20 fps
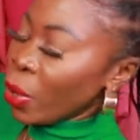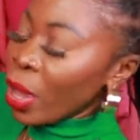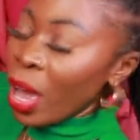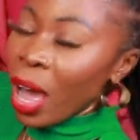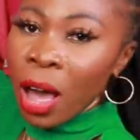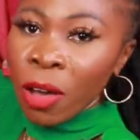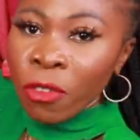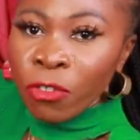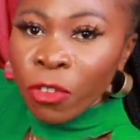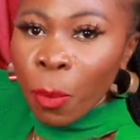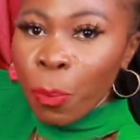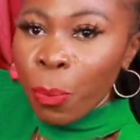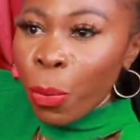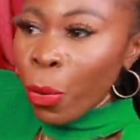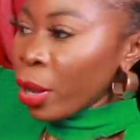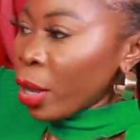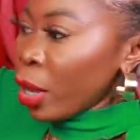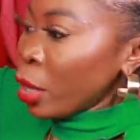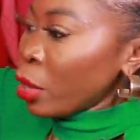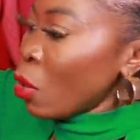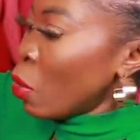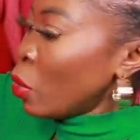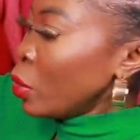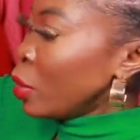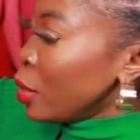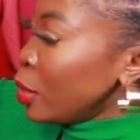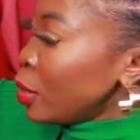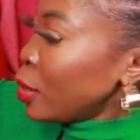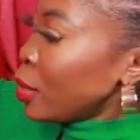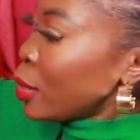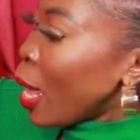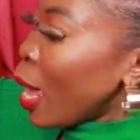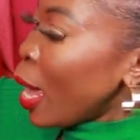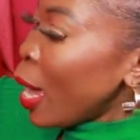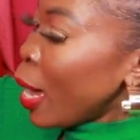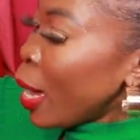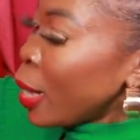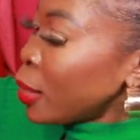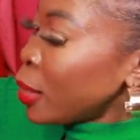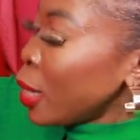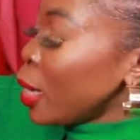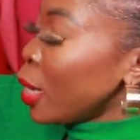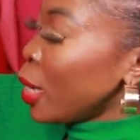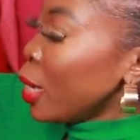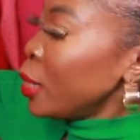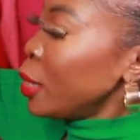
we have a pocket on the side.